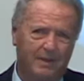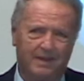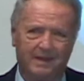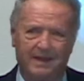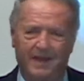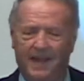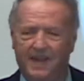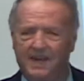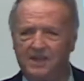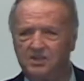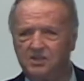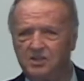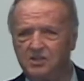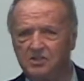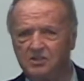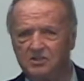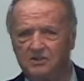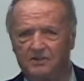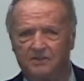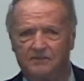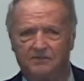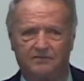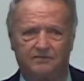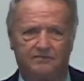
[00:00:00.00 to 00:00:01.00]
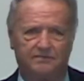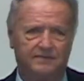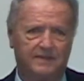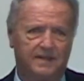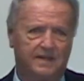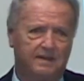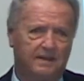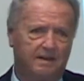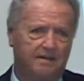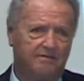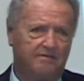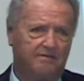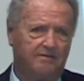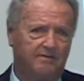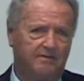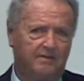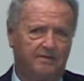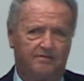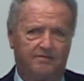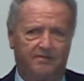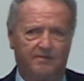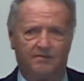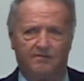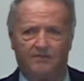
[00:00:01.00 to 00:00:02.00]
the ages of
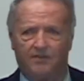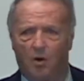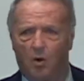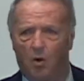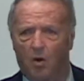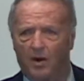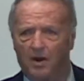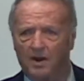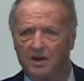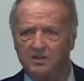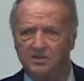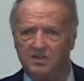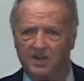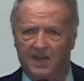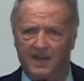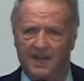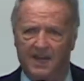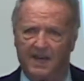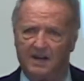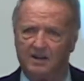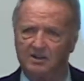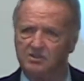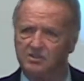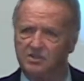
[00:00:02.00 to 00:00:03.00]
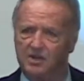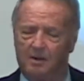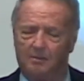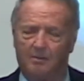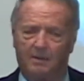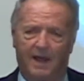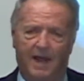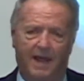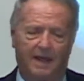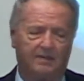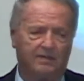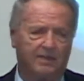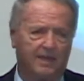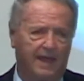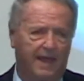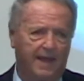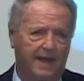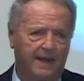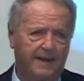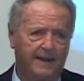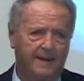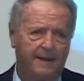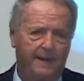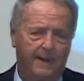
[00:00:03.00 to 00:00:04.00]
4 to 10 or something like
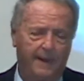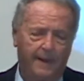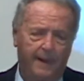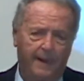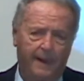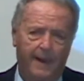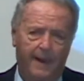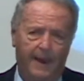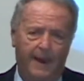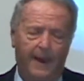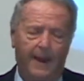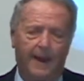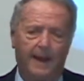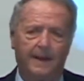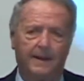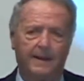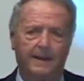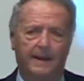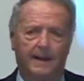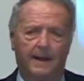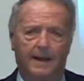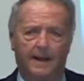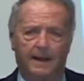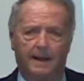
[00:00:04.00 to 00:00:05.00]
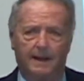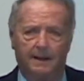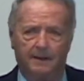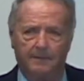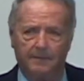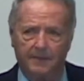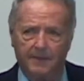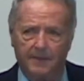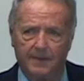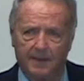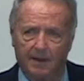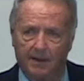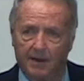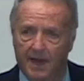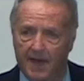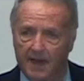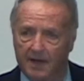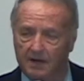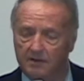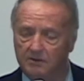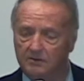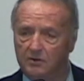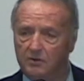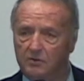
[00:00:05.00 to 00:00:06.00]
that. And they had
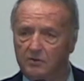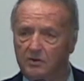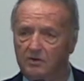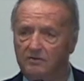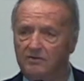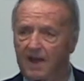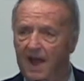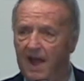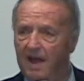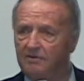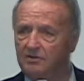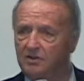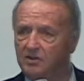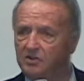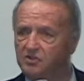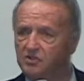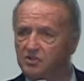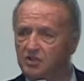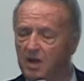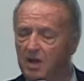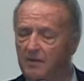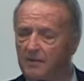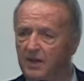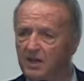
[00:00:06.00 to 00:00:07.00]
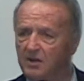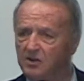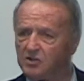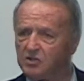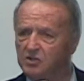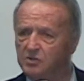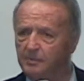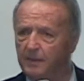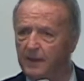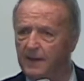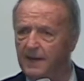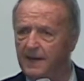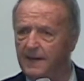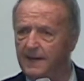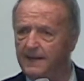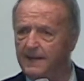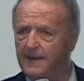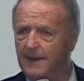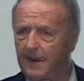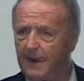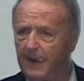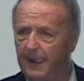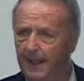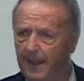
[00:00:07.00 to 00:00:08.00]
a revivalist come in to speak.
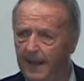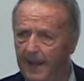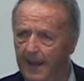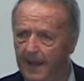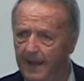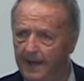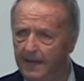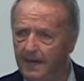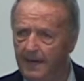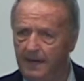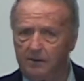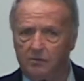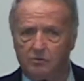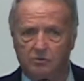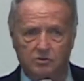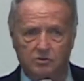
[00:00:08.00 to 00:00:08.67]
And he